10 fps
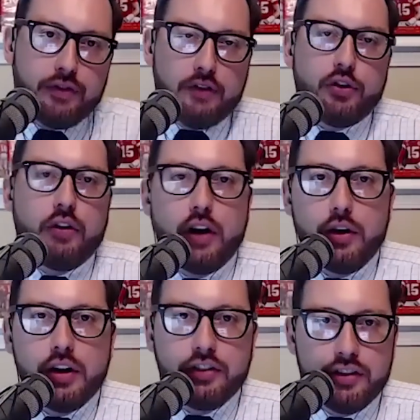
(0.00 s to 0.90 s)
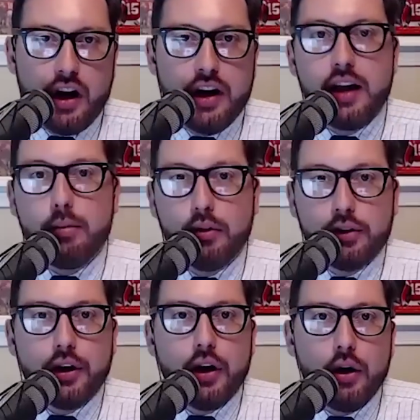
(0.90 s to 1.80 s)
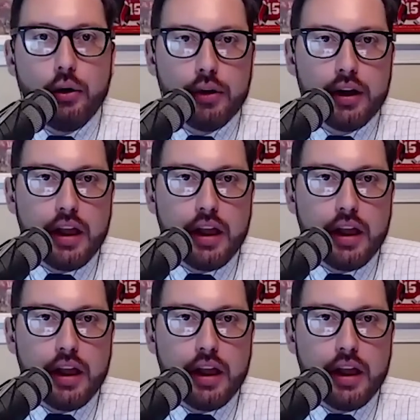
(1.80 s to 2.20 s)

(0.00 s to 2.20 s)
if Charvarius is unable to go in,